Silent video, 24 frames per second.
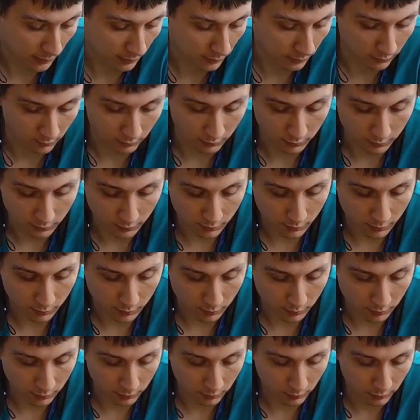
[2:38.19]
As I
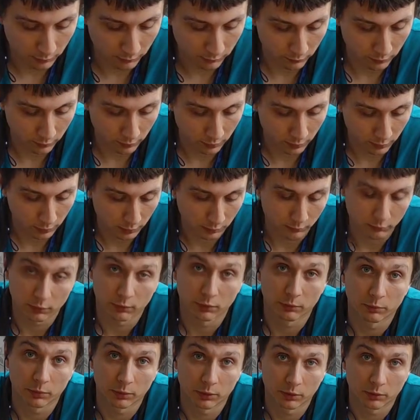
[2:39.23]
said before, I
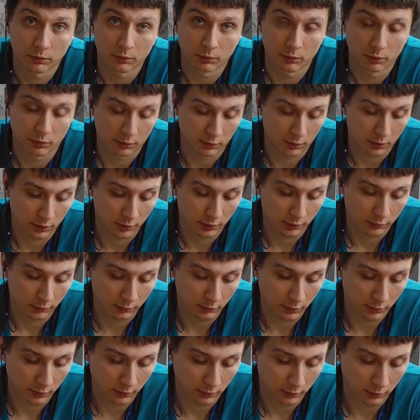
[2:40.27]
will be using side
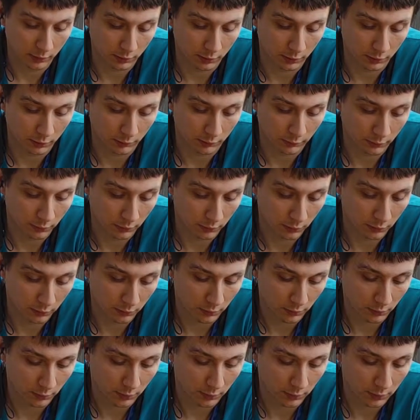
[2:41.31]
1 and
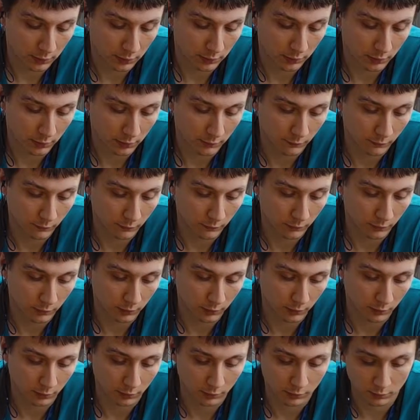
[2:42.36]
R4,
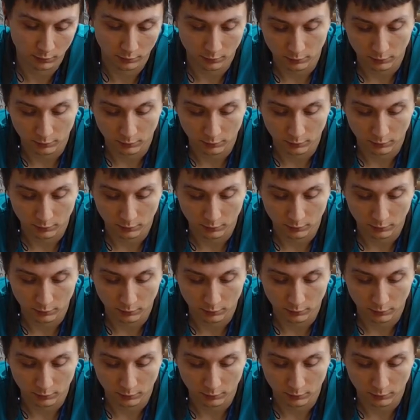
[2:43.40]
and